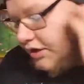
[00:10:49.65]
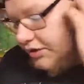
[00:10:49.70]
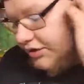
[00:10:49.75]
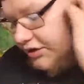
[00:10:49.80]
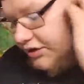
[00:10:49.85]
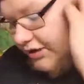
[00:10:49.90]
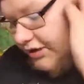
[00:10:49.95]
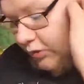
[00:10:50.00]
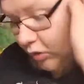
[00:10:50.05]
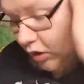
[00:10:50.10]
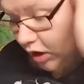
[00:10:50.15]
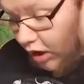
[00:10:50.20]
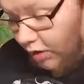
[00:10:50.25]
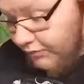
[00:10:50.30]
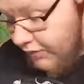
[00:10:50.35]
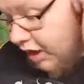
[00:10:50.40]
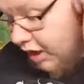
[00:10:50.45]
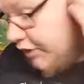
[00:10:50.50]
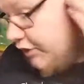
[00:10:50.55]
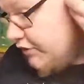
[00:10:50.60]
She's like, "Well,
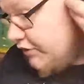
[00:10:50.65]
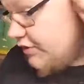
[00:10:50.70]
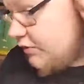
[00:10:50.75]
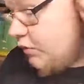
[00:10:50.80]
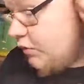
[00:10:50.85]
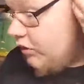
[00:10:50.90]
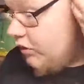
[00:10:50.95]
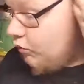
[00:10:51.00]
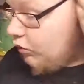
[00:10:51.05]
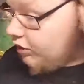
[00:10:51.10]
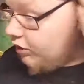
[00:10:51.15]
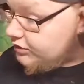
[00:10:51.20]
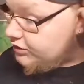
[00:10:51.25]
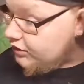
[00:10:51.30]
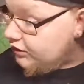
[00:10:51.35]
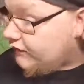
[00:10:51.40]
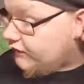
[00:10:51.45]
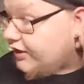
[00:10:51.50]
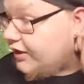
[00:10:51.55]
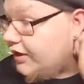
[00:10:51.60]
I'm not usually one that works
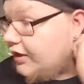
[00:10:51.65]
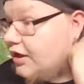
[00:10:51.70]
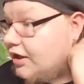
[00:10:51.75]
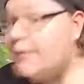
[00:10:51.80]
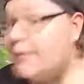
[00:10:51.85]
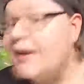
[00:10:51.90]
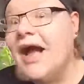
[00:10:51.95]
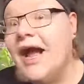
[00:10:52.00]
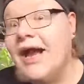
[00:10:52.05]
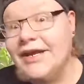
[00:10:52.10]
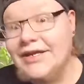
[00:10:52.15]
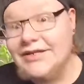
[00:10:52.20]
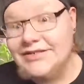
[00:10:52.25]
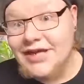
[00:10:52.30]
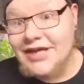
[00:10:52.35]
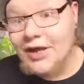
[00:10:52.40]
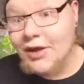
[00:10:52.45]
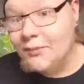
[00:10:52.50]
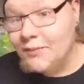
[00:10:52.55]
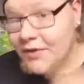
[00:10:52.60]
over here." And I'm like, "I can
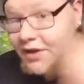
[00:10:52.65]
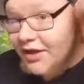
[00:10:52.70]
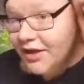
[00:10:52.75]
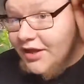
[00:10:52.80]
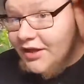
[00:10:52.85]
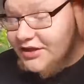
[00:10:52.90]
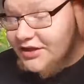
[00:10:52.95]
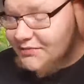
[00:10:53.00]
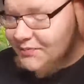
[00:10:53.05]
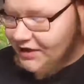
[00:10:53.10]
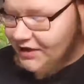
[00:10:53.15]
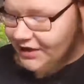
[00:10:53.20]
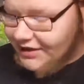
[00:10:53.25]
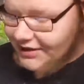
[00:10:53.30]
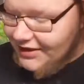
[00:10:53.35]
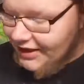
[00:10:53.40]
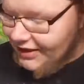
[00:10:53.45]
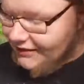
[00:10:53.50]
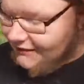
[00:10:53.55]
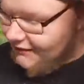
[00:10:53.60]
tell." Just being a
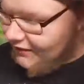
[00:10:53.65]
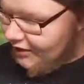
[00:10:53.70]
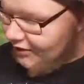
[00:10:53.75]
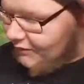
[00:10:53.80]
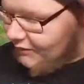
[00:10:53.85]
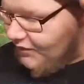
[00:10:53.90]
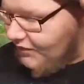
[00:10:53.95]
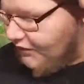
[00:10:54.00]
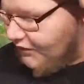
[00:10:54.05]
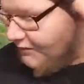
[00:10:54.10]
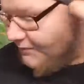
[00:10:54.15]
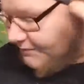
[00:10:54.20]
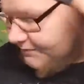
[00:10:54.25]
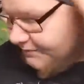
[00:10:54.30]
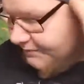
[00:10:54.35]
dick and fucking with her.